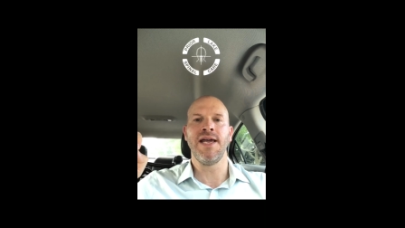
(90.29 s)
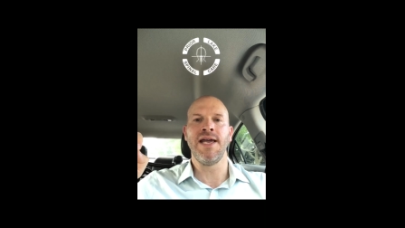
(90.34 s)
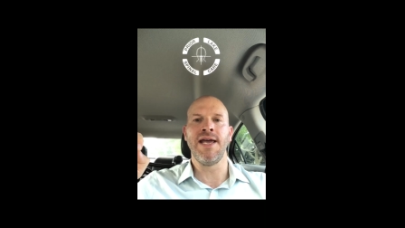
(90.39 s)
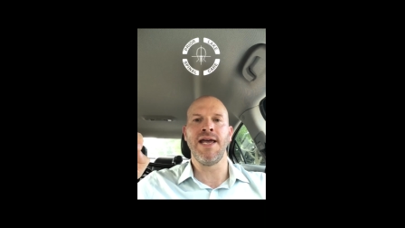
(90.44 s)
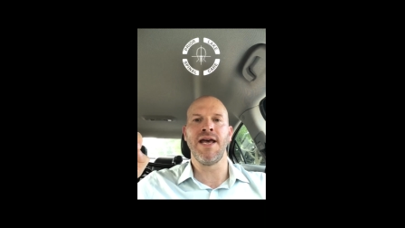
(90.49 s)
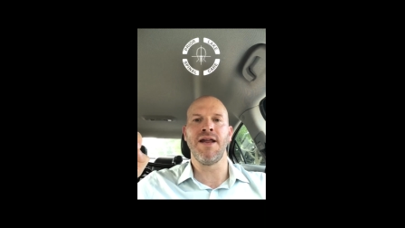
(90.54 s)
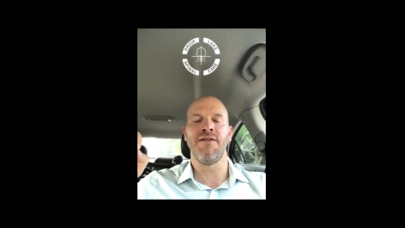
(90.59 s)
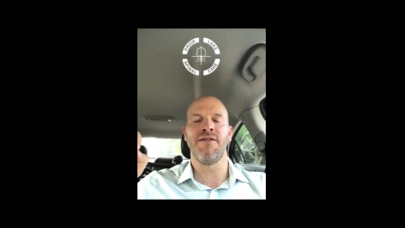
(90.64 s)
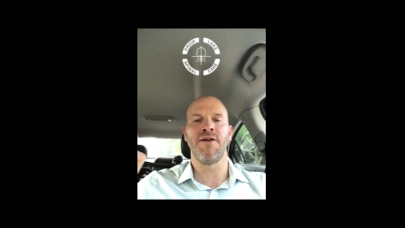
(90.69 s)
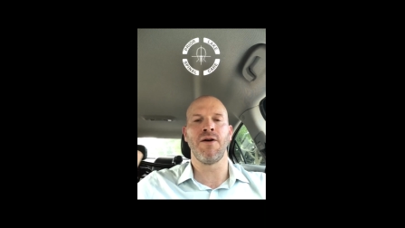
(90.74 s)

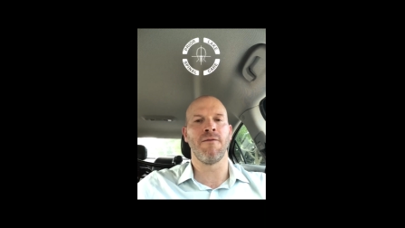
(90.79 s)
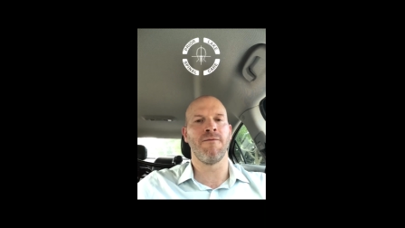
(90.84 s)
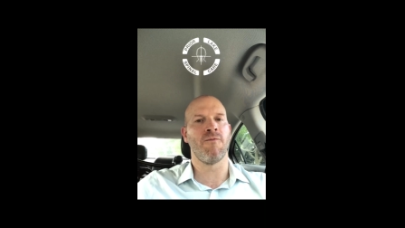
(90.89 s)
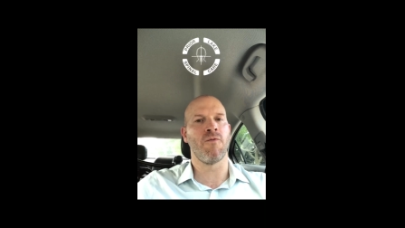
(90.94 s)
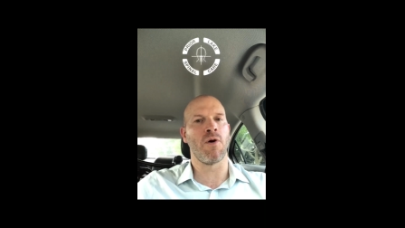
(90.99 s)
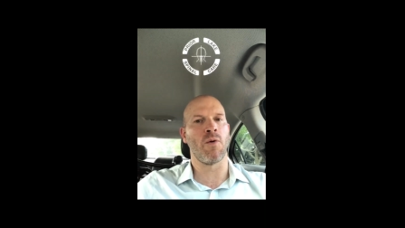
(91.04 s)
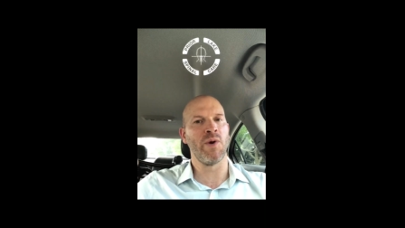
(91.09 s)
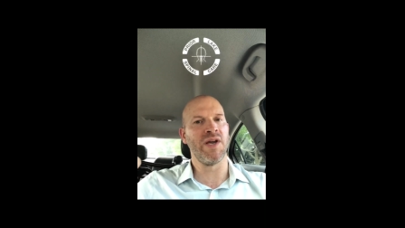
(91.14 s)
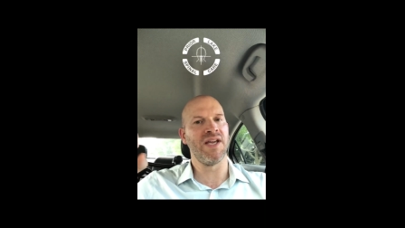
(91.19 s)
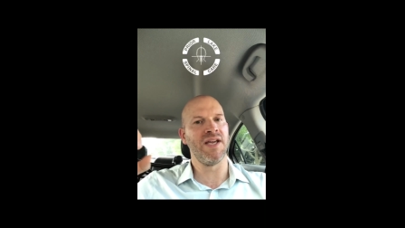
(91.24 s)
and
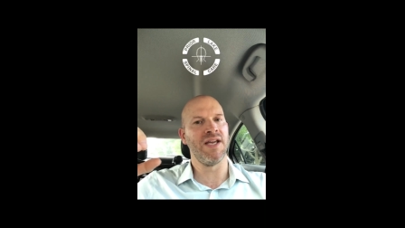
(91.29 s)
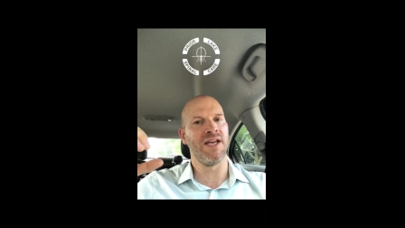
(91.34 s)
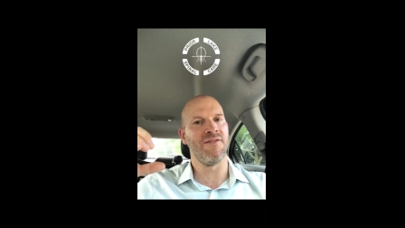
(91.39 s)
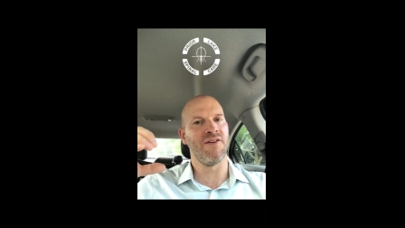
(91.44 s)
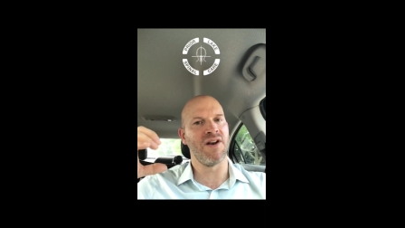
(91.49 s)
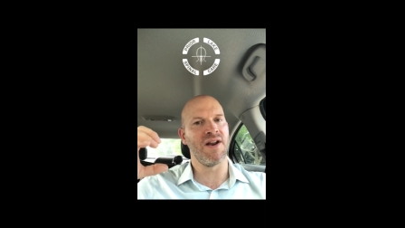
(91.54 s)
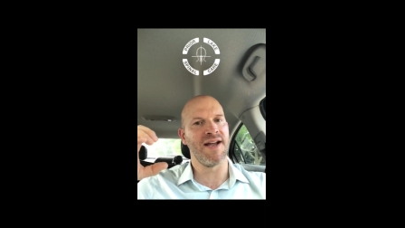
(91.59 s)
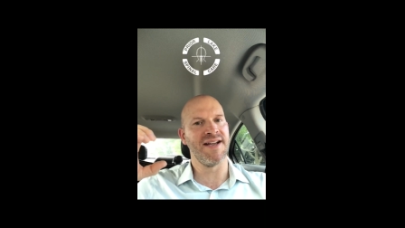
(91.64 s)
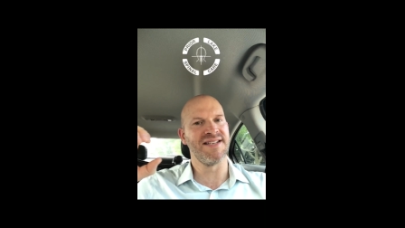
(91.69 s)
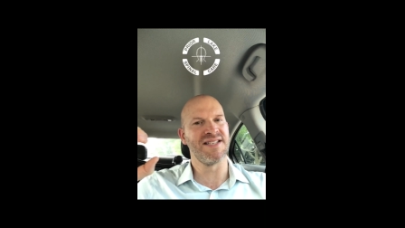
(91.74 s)
therefore we can give a
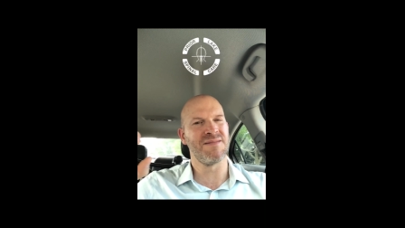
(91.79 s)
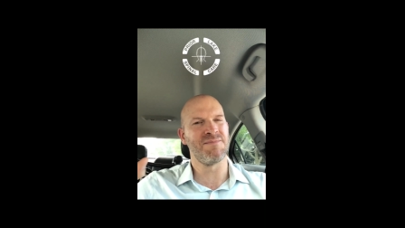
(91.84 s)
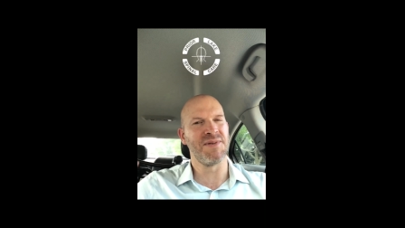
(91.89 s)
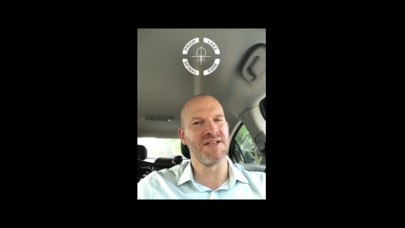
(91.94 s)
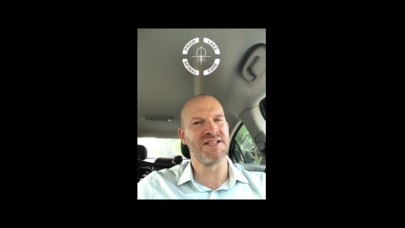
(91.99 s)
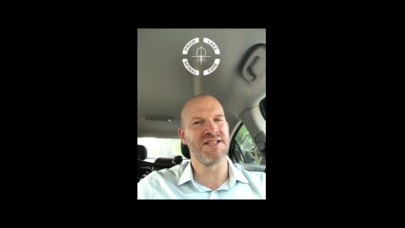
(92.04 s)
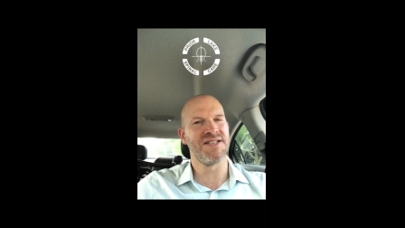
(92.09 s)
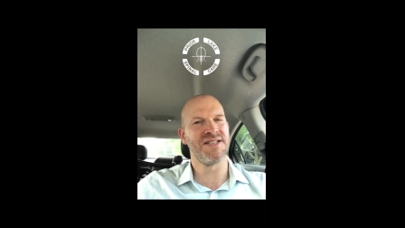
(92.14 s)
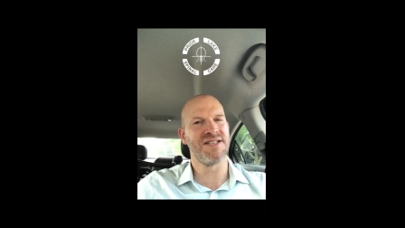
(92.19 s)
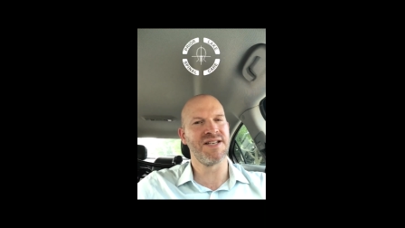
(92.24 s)
nice
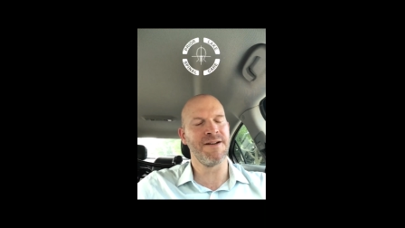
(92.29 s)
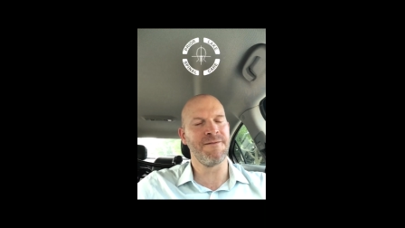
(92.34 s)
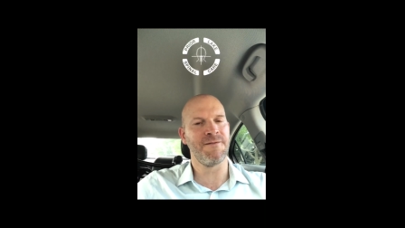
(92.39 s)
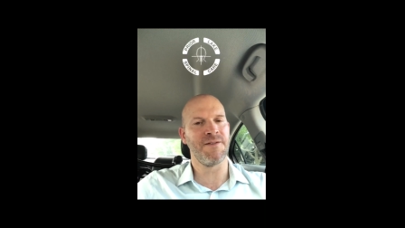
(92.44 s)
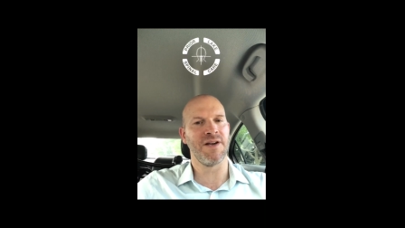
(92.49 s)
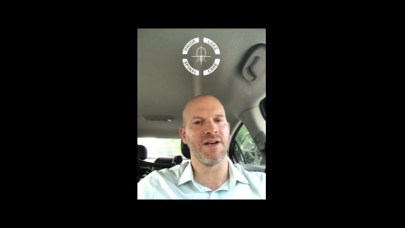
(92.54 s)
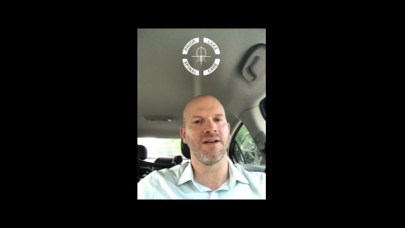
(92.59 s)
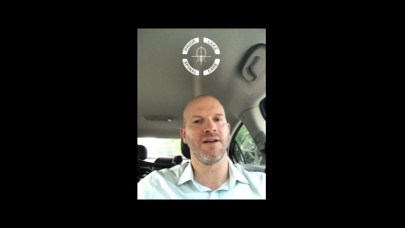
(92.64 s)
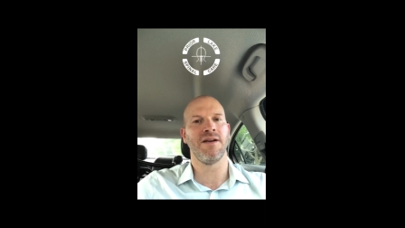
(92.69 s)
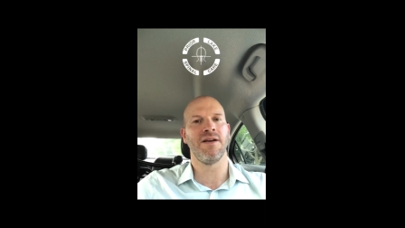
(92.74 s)

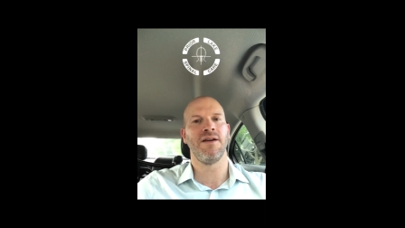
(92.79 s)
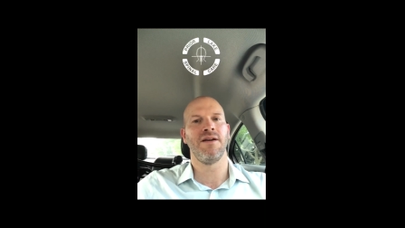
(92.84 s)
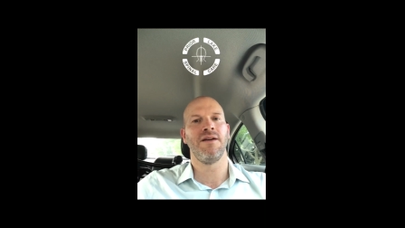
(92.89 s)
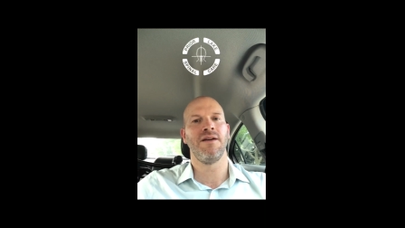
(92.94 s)
specific,